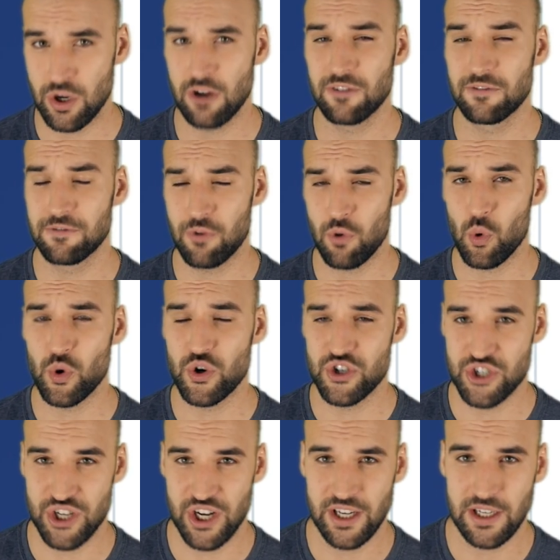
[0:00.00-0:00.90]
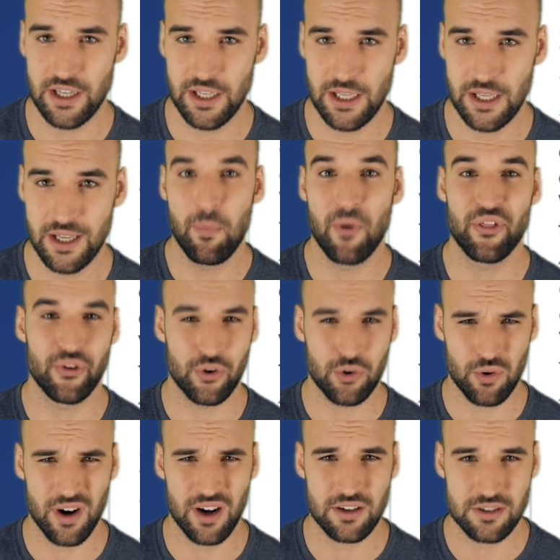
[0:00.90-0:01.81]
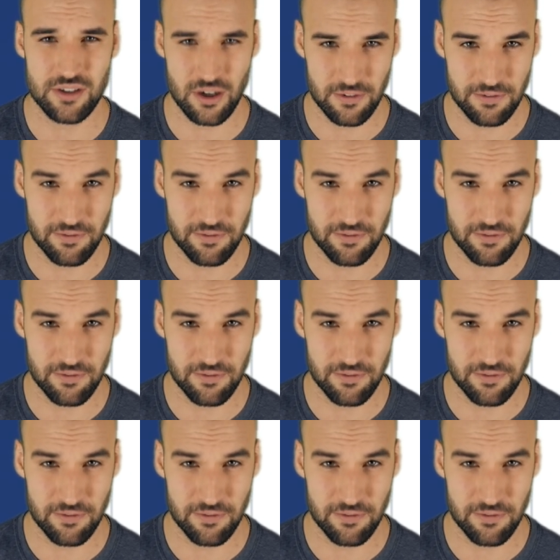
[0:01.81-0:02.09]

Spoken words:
unfortunately. But the cracks are